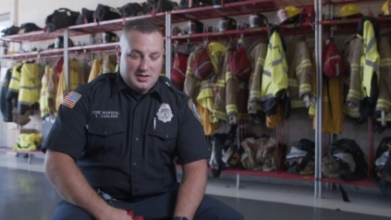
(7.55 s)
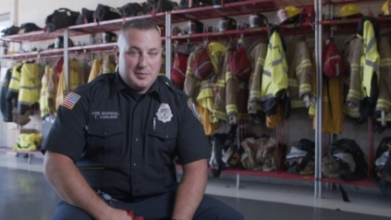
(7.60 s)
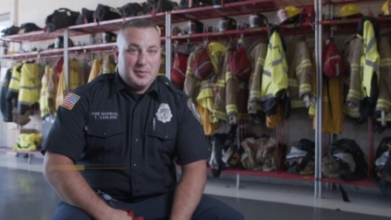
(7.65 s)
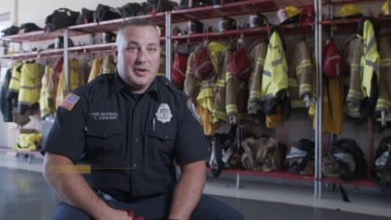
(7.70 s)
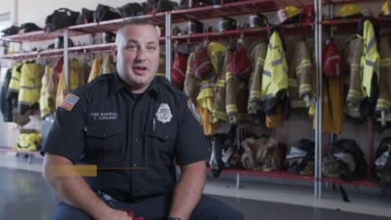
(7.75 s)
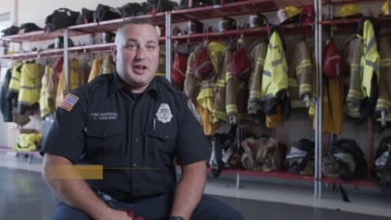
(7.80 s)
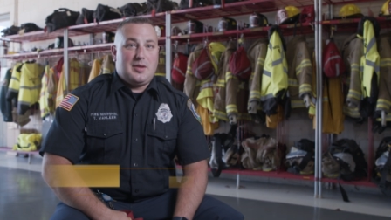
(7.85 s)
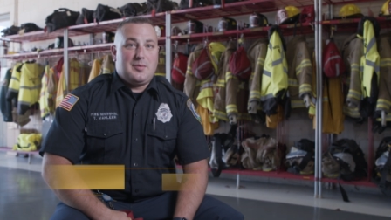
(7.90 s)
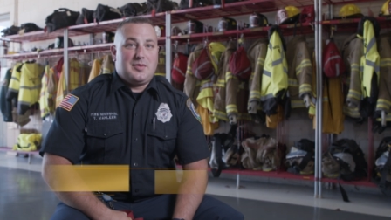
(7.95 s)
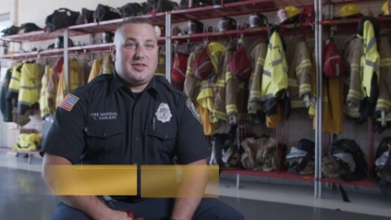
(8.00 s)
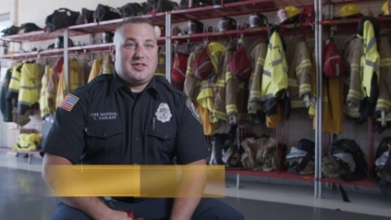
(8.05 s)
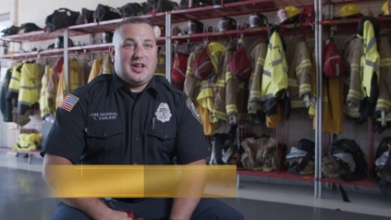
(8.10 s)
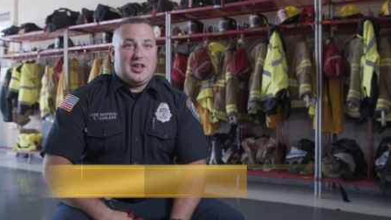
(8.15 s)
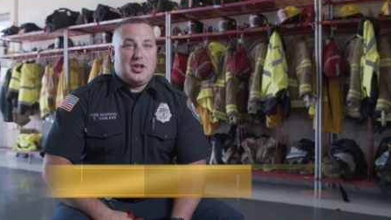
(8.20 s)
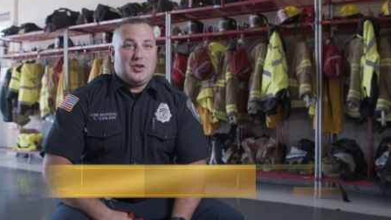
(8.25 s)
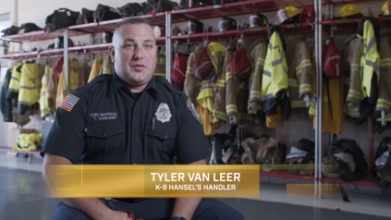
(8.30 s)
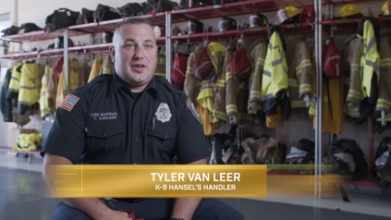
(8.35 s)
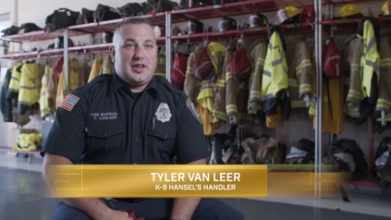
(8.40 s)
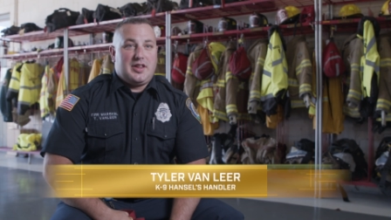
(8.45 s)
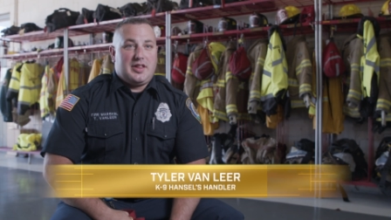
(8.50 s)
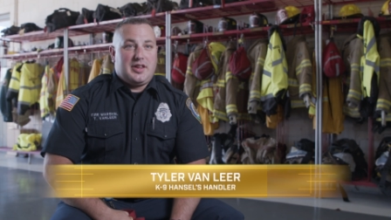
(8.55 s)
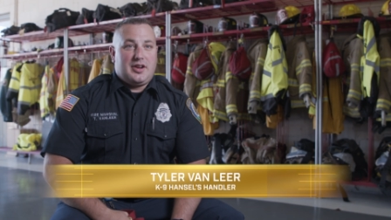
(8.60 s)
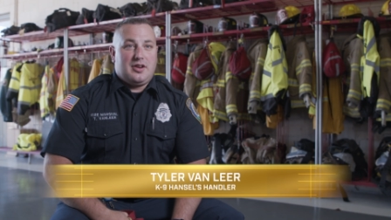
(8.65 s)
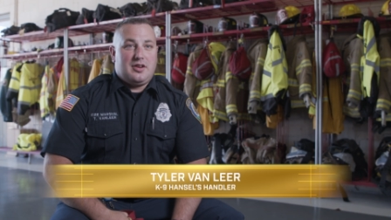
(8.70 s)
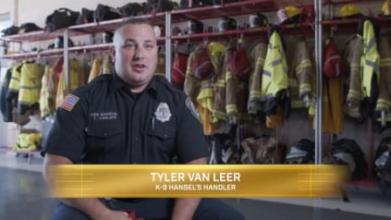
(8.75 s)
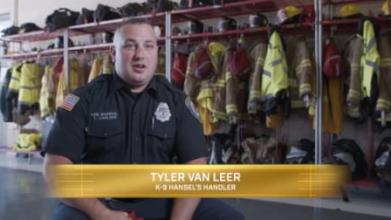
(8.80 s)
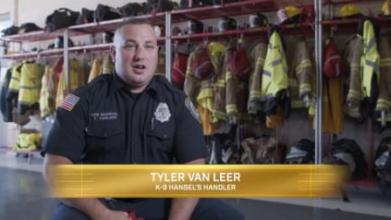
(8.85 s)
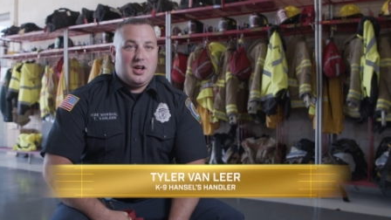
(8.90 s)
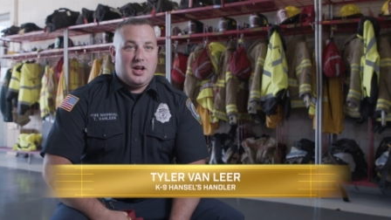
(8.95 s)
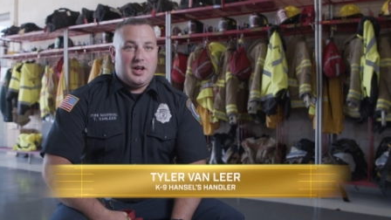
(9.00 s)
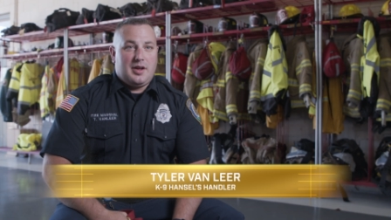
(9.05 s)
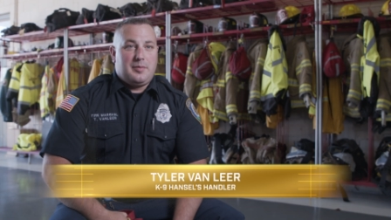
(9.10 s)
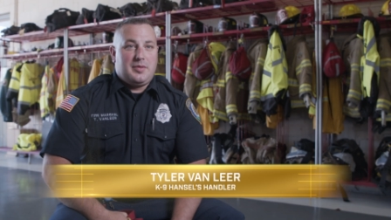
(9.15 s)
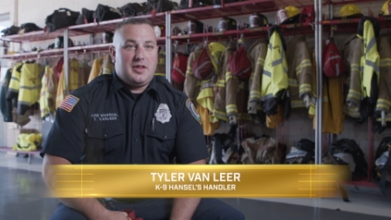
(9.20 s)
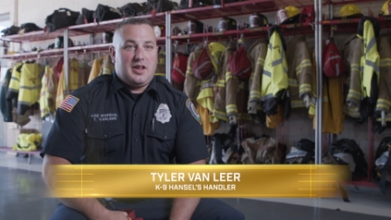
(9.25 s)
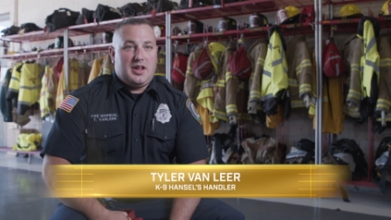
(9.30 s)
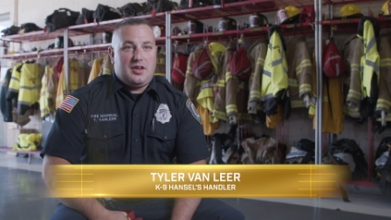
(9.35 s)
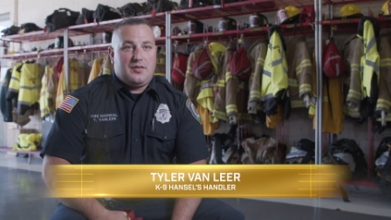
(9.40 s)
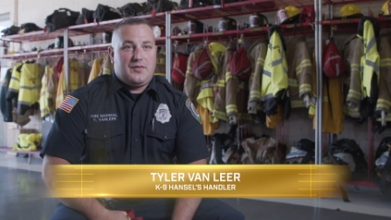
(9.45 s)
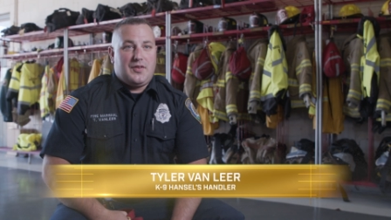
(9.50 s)
My name is Tyler Van Leer. I'm
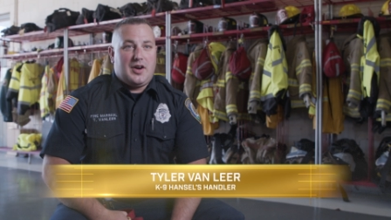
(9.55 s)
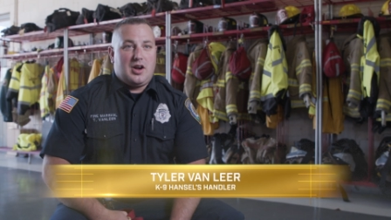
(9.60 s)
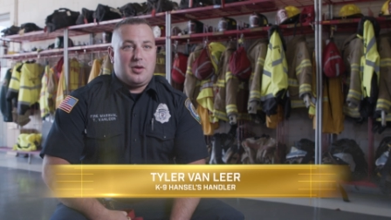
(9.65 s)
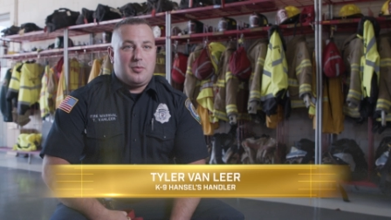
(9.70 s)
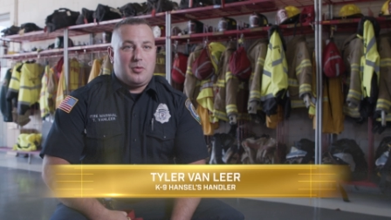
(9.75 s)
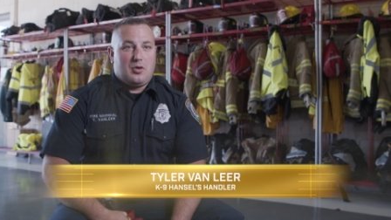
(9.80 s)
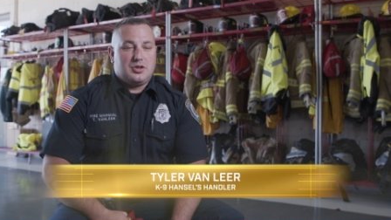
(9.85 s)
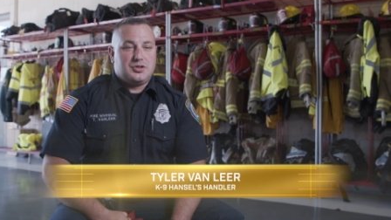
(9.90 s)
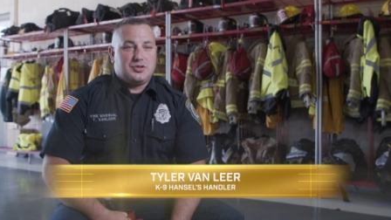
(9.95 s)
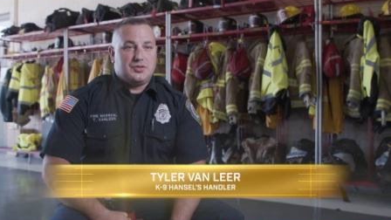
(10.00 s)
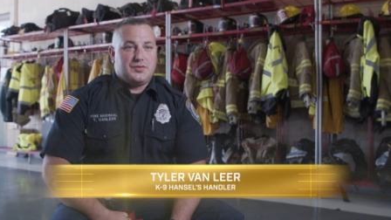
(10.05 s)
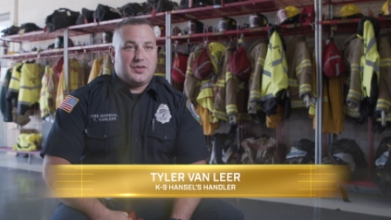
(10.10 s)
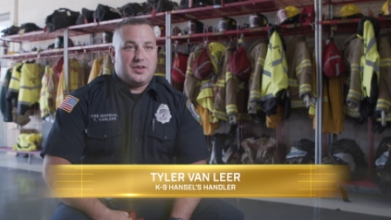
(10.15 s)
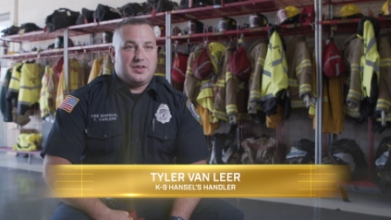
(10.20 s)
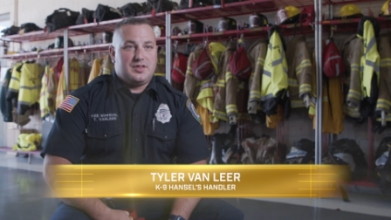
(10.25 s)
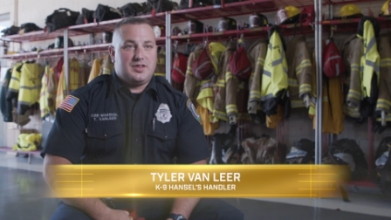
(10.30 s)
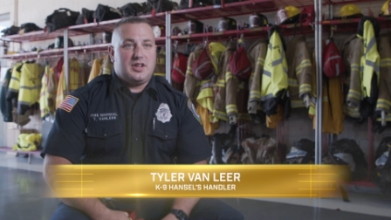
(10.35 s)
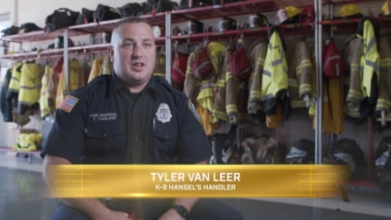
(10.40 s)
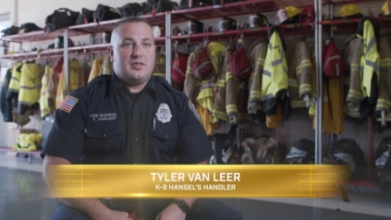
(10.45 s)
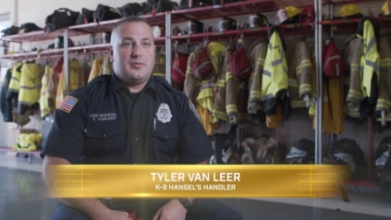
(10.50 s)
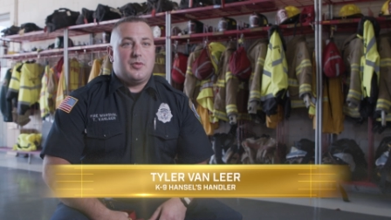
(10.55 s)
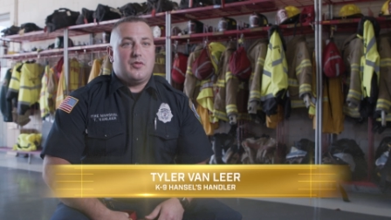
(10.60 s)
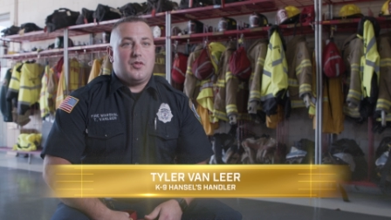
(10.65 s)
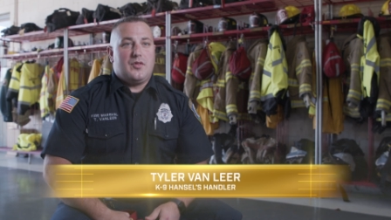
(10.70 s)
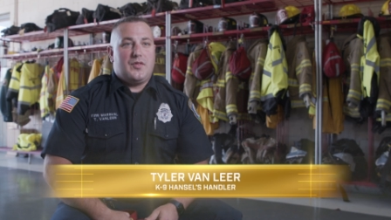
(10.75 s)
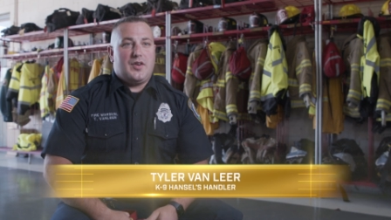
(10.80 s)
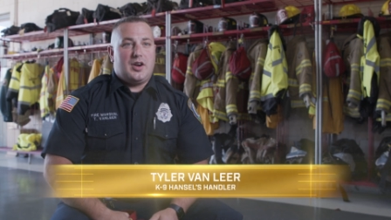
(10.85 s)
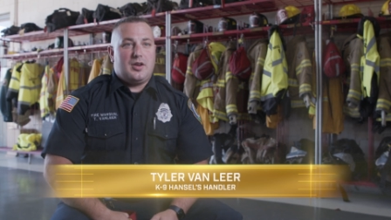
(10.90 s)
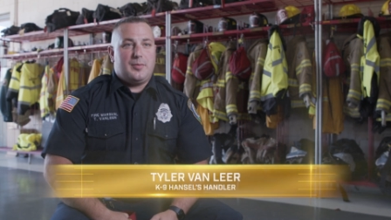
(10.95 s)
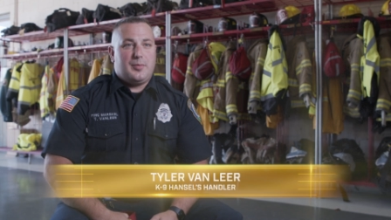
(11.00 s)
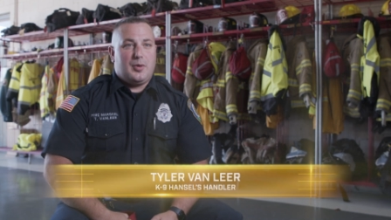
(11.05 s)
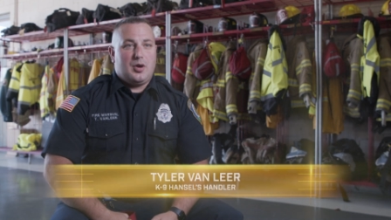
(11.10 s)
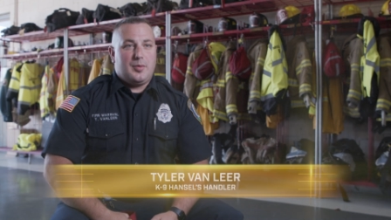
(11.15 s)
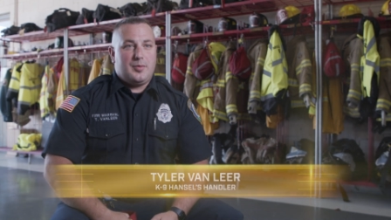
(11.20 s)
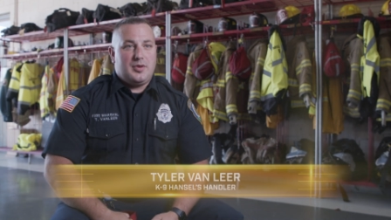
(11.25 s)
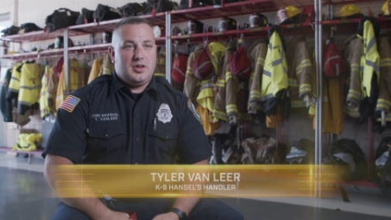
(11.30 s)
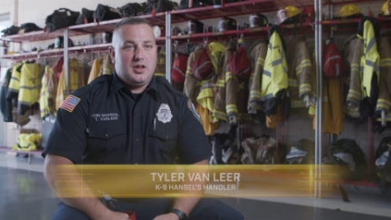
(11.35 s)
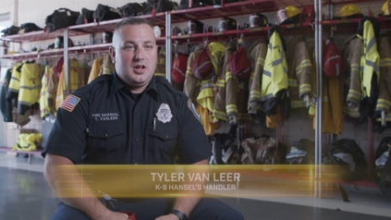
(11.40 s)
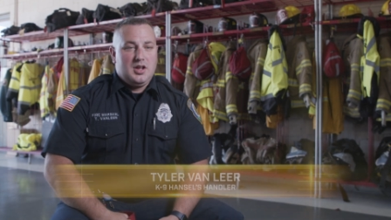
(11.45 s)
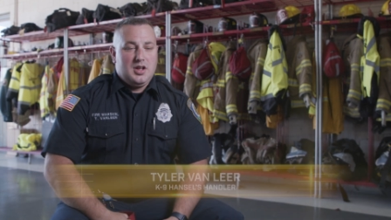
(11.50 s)
the fire marshal for the City of Millville Fire Department.